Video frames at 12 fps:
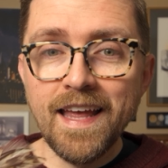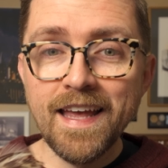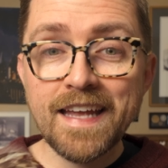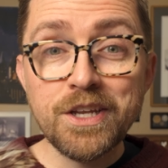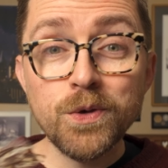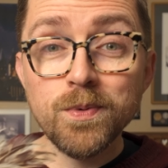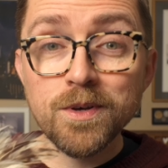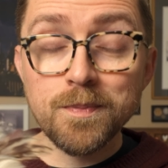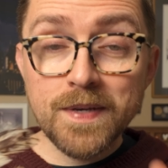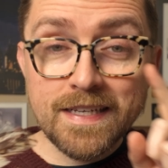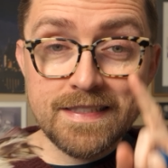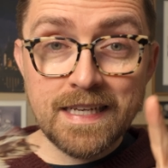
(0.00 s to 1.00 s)
And you will
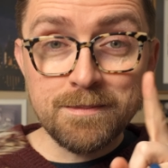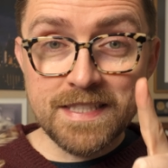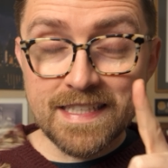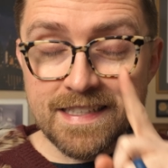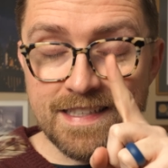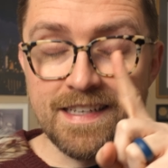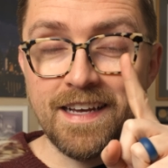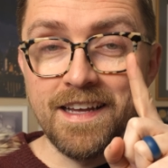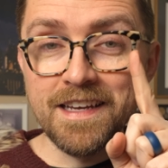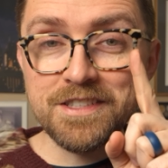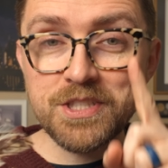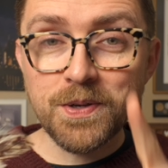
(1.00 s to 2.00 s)
be tempted
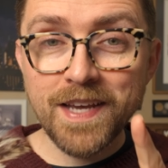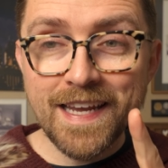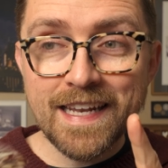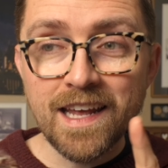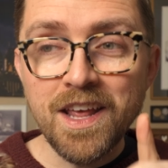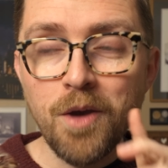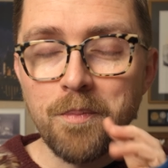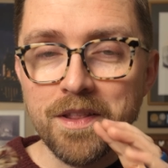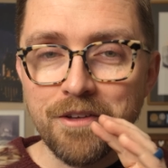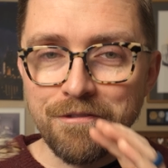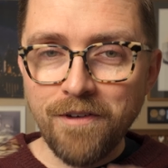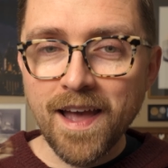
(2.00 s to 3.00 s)
to eat it, but
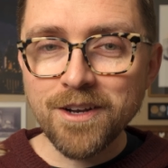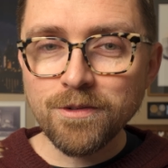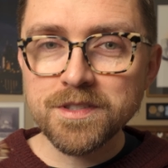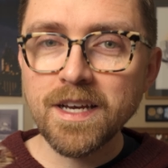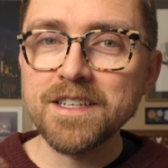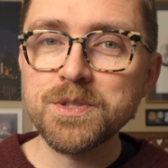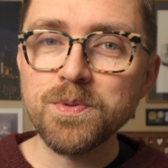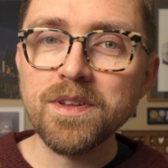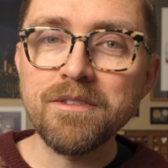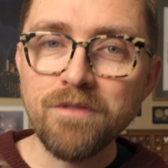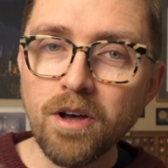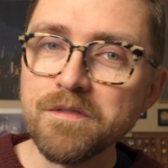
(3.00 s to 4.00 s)
the final touch will
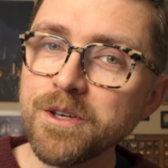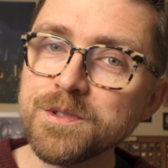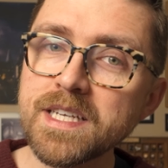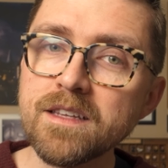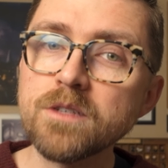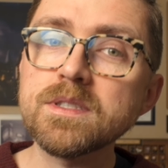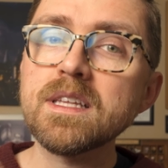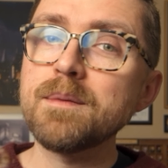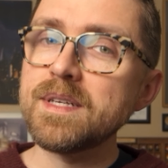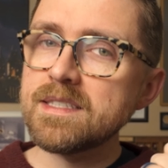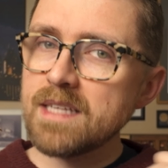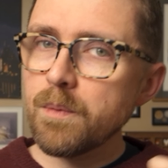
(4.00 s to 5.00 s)
involve using those
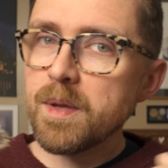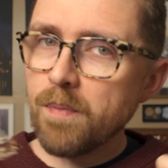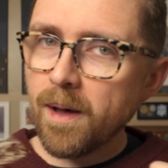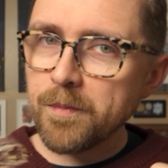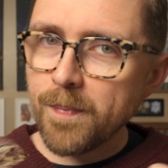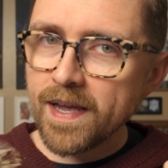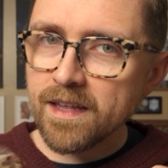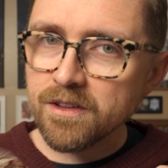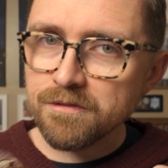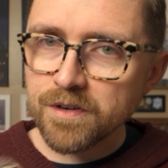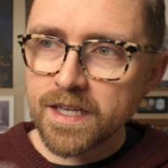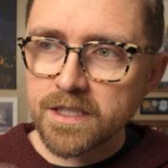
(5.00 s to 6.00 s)
lemons that we popped back in the
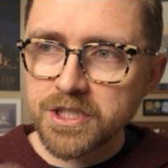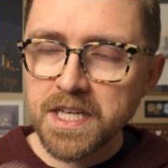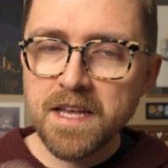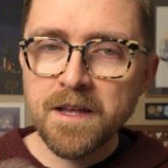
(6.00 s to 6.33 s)
fridge.